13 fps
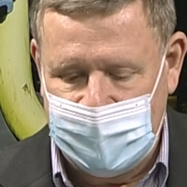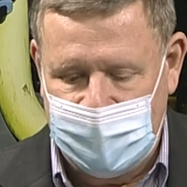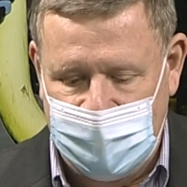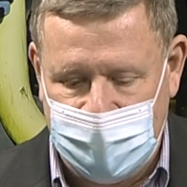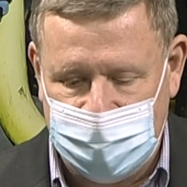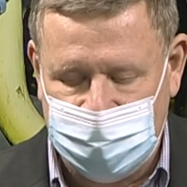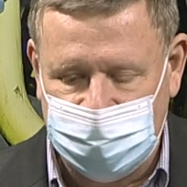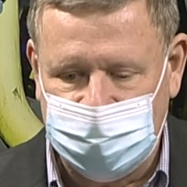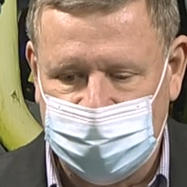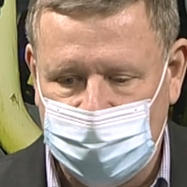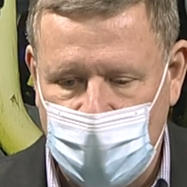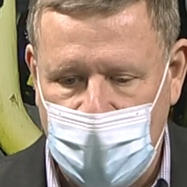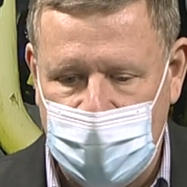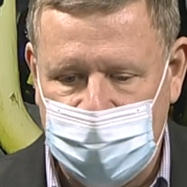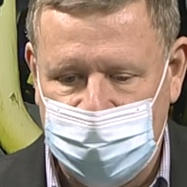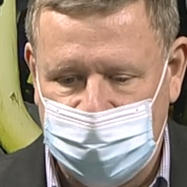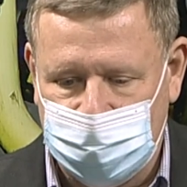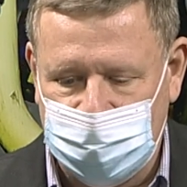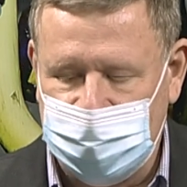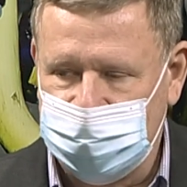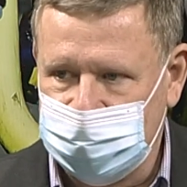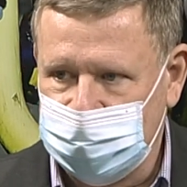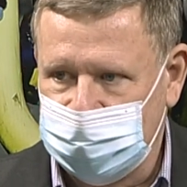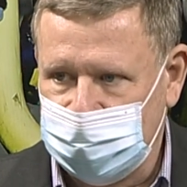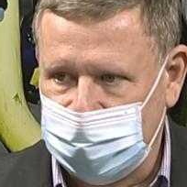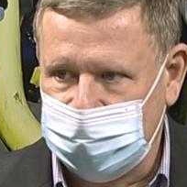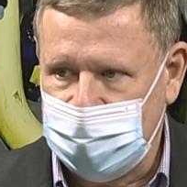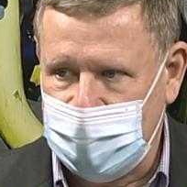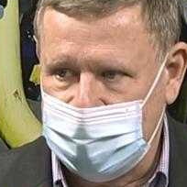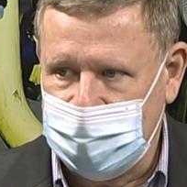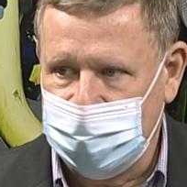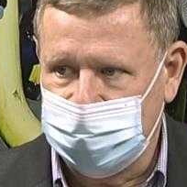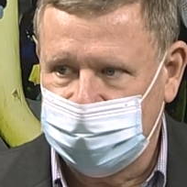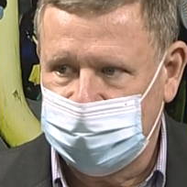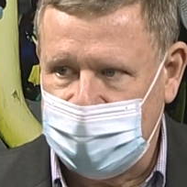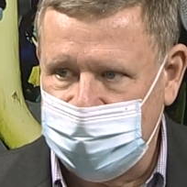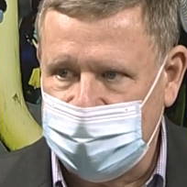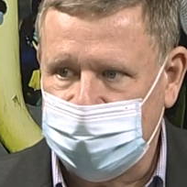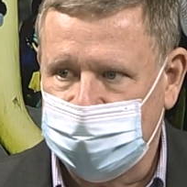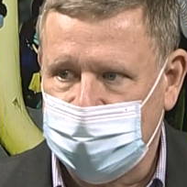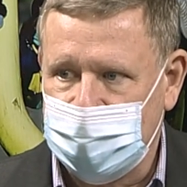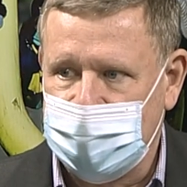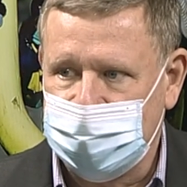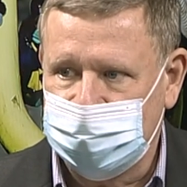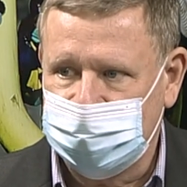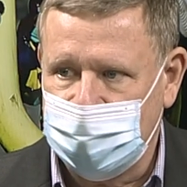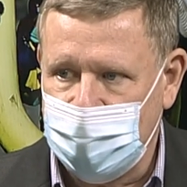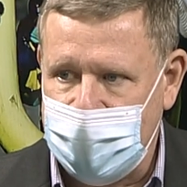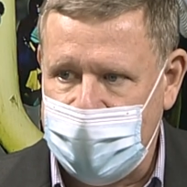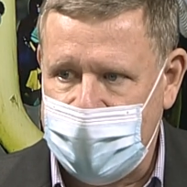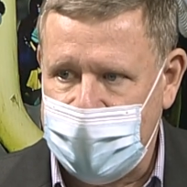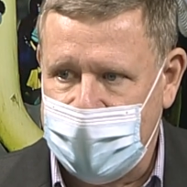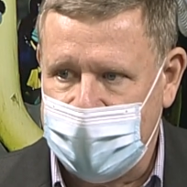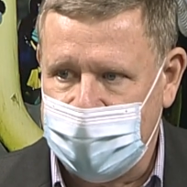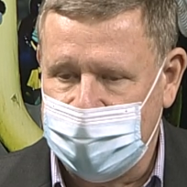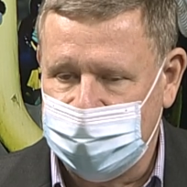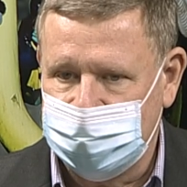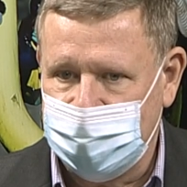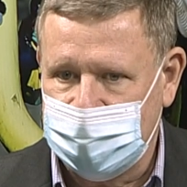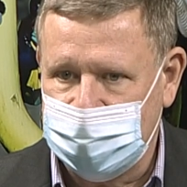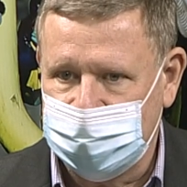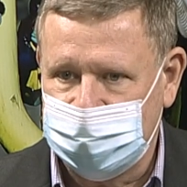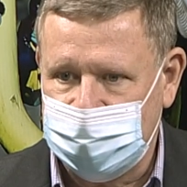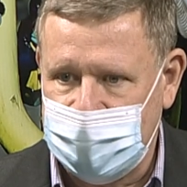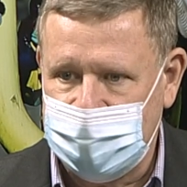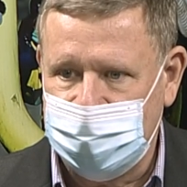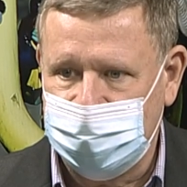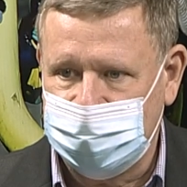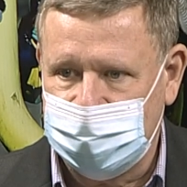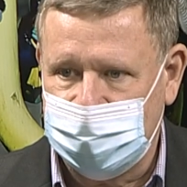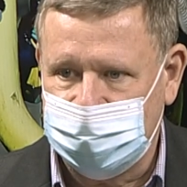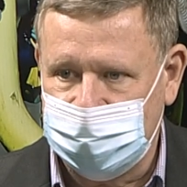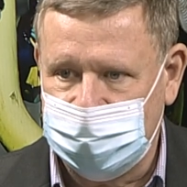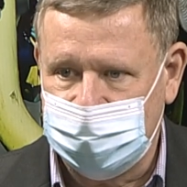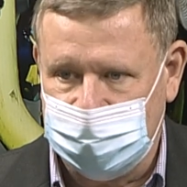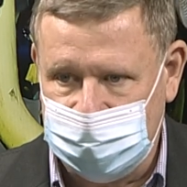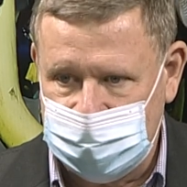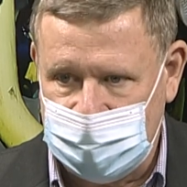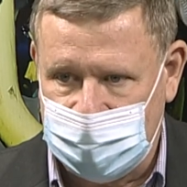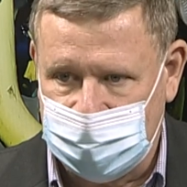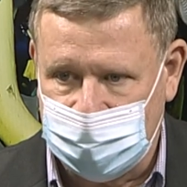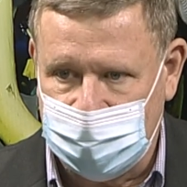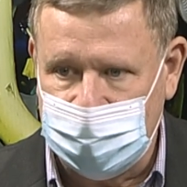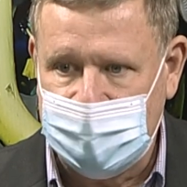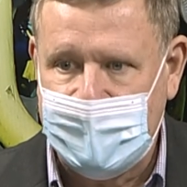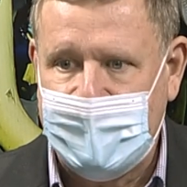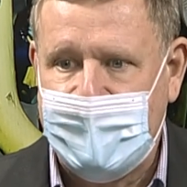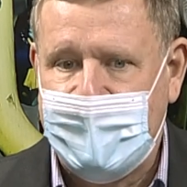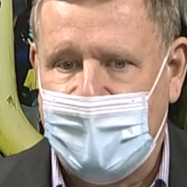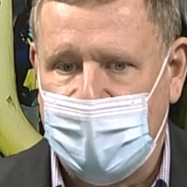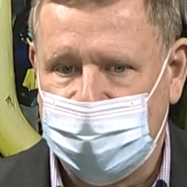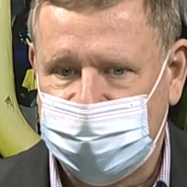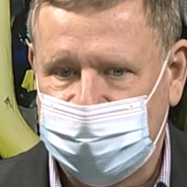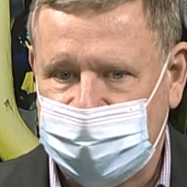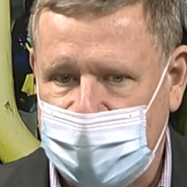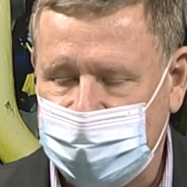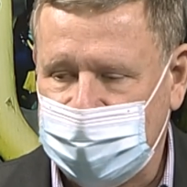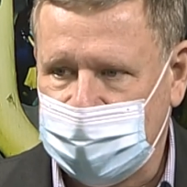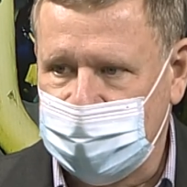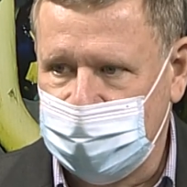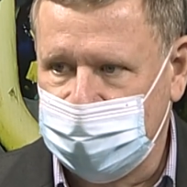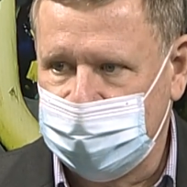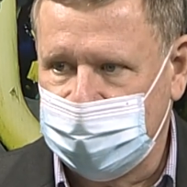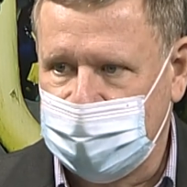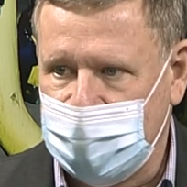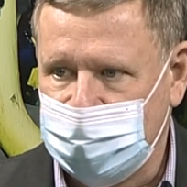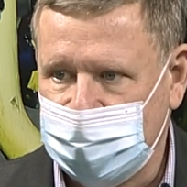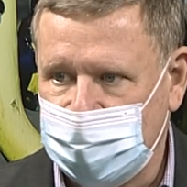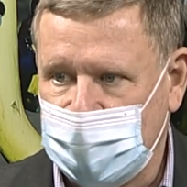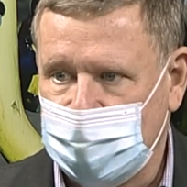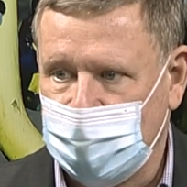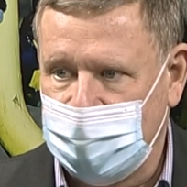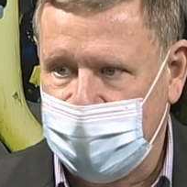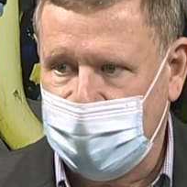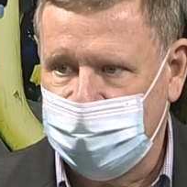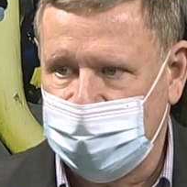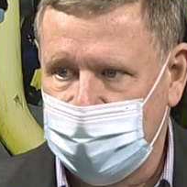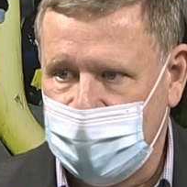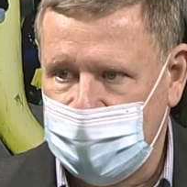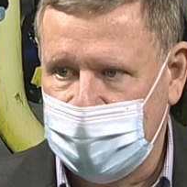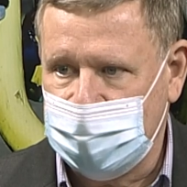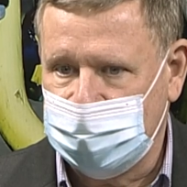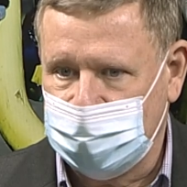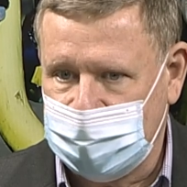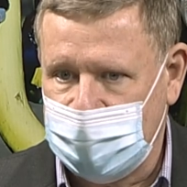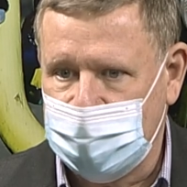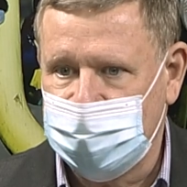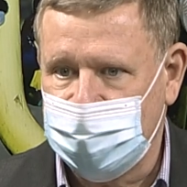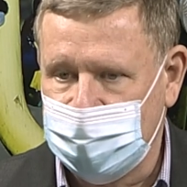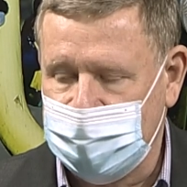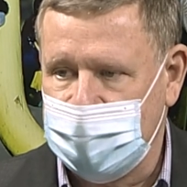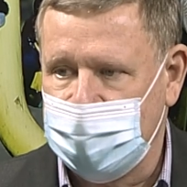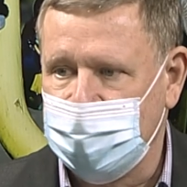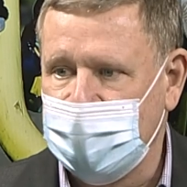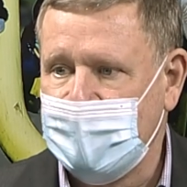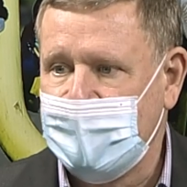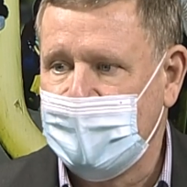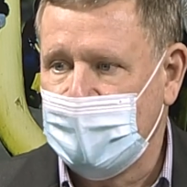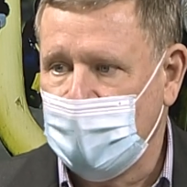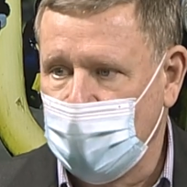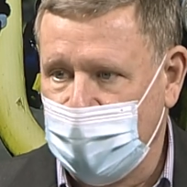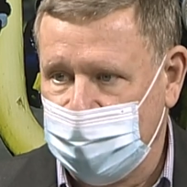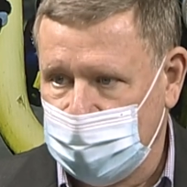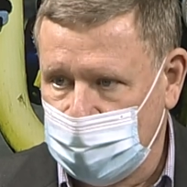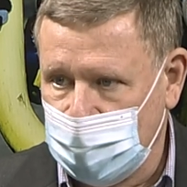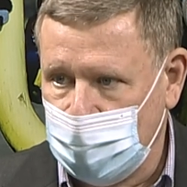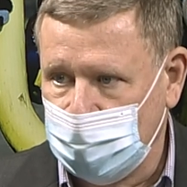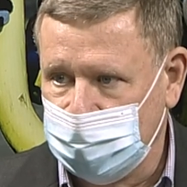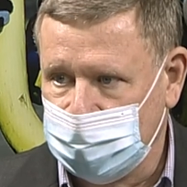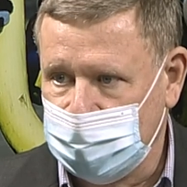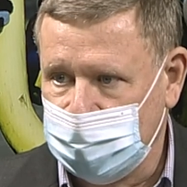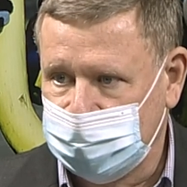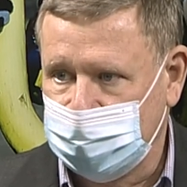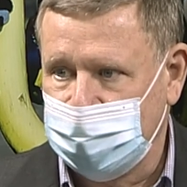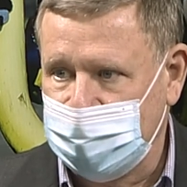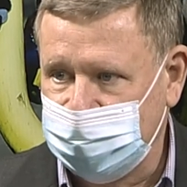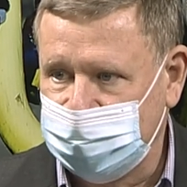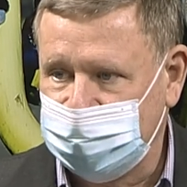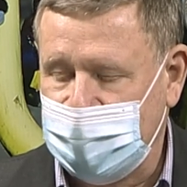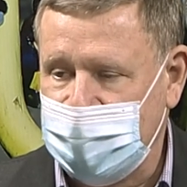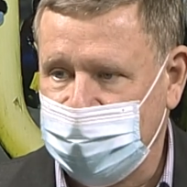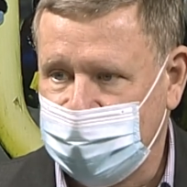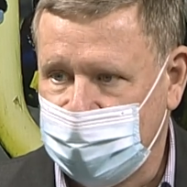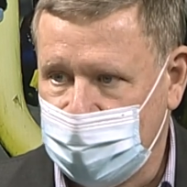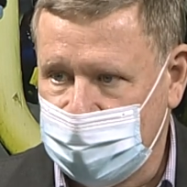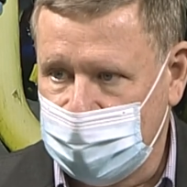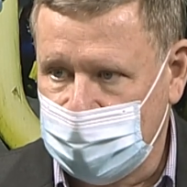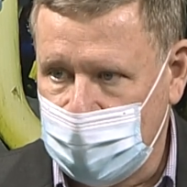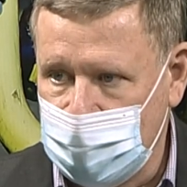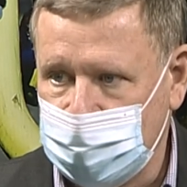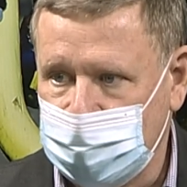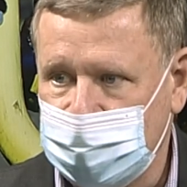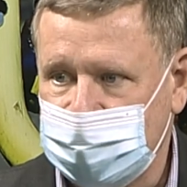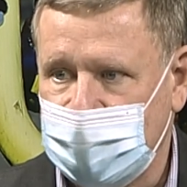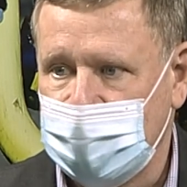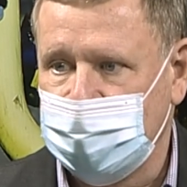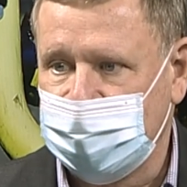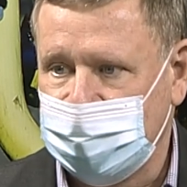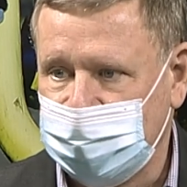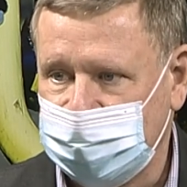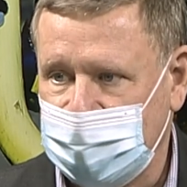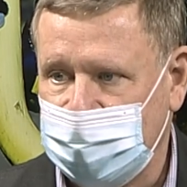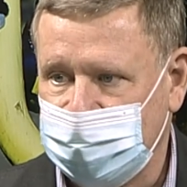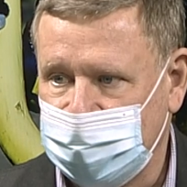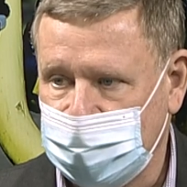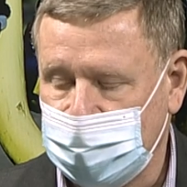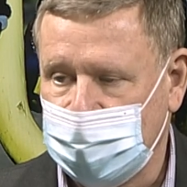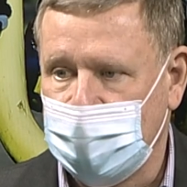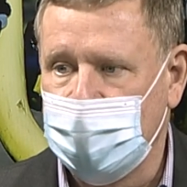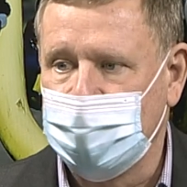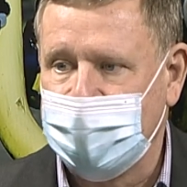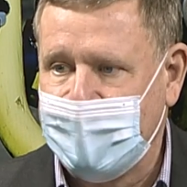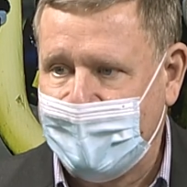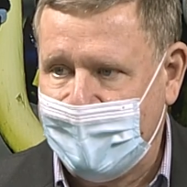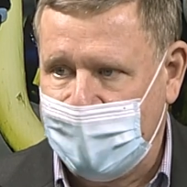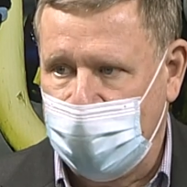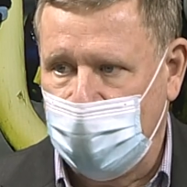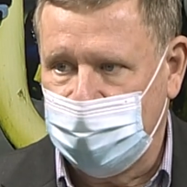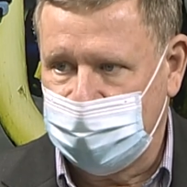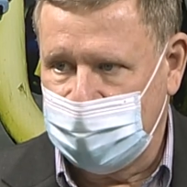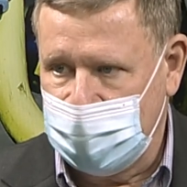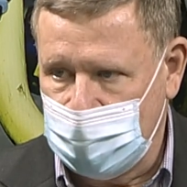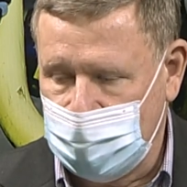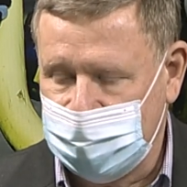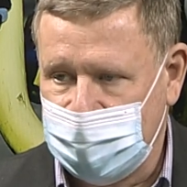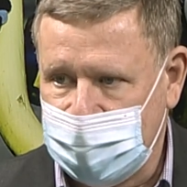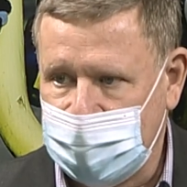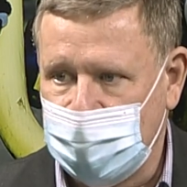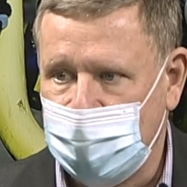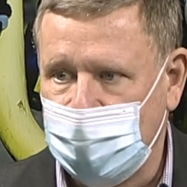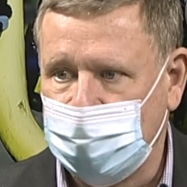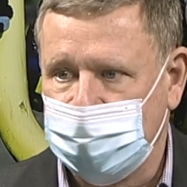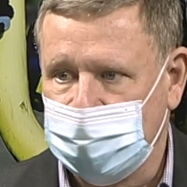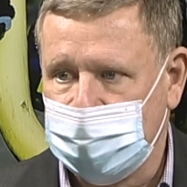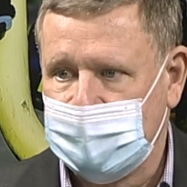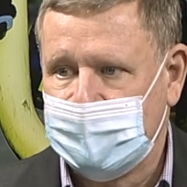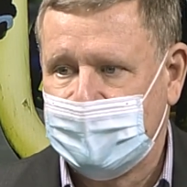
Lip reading: And this is one of the reasons that the Chinese savings rate is so high, is because Chinese citizens in general are skeptical that the government will have the money to care for them when they're older. And so they save for their own retirement, they save for their own health care when they get older.